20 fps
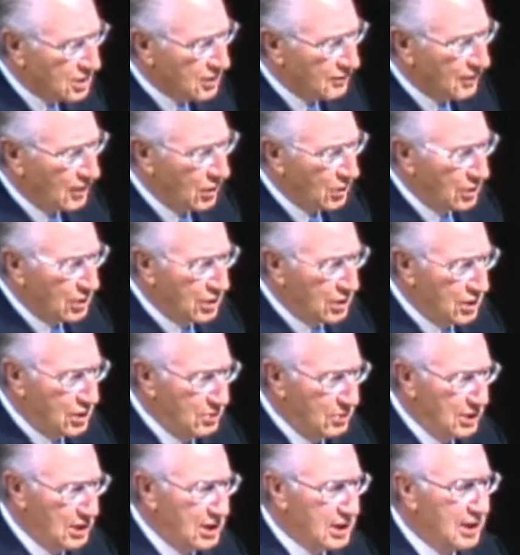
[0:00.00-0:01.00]
of glory do
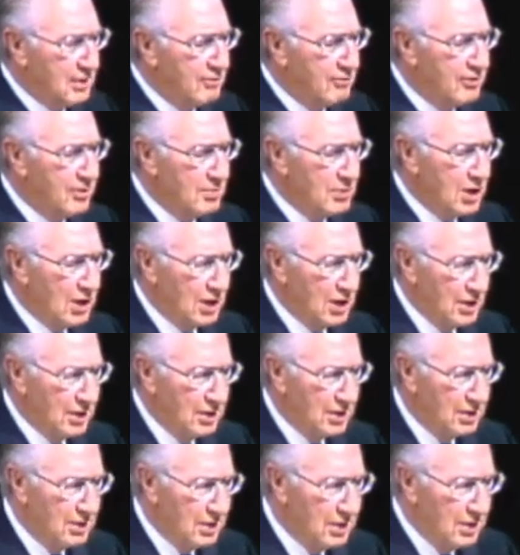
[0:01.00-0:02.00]
we come from
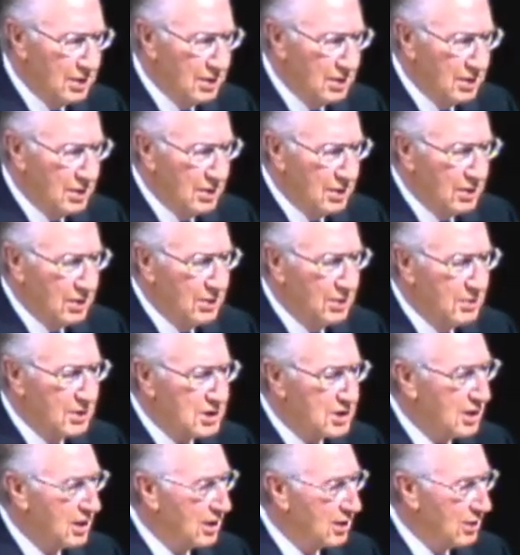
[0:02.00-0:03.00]
God, who
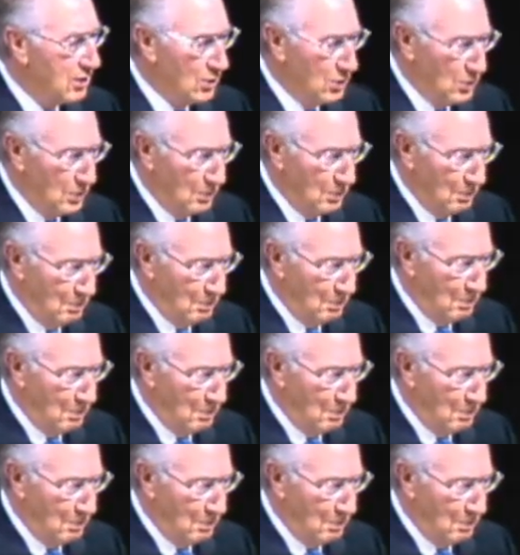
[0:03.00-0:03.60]
is our home.